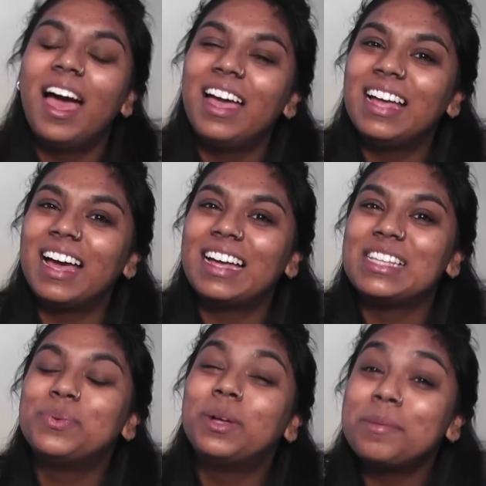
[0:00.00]
Hi
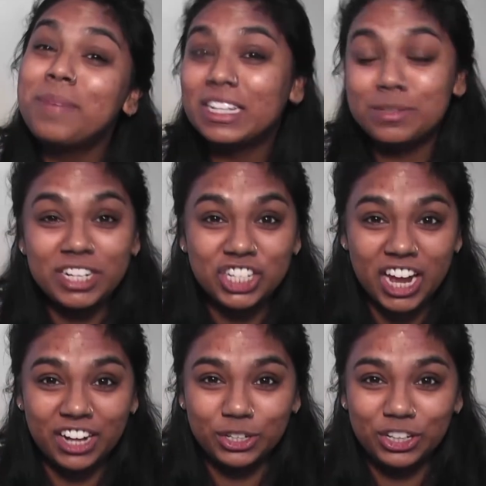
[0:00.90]
guys, welcome back to my
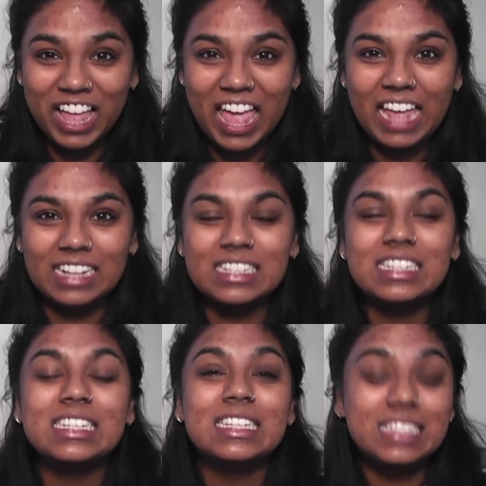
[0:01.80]
channel, and
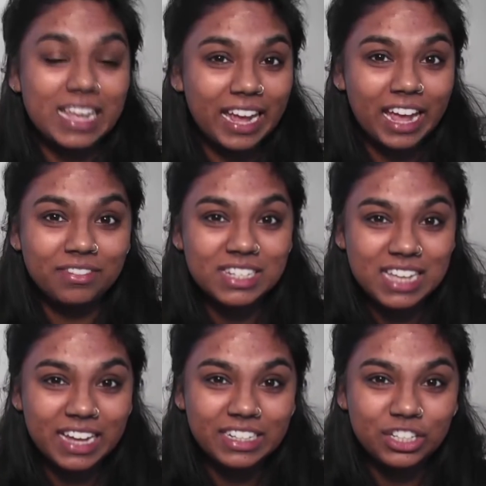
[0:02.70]
today I've
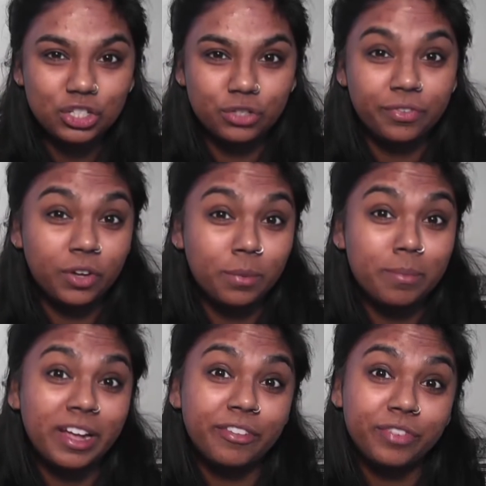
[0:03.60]
decided to
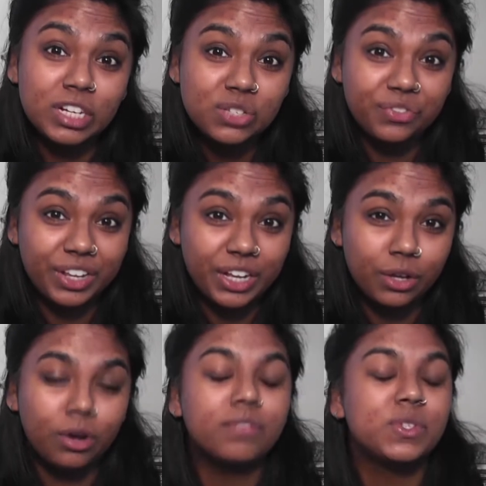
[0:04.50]
film my first
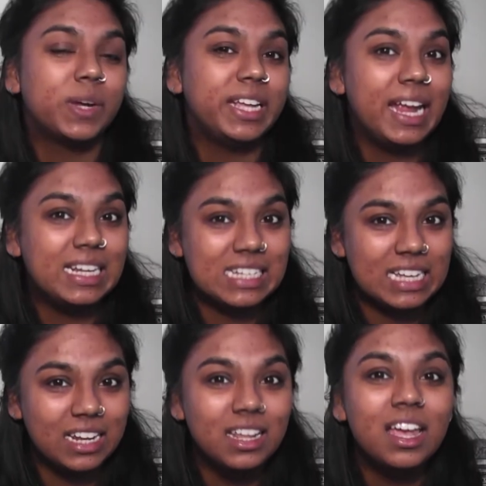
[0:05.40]
video of
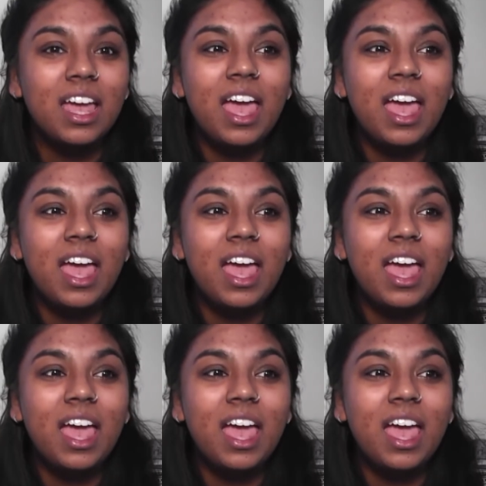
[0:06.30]
2018.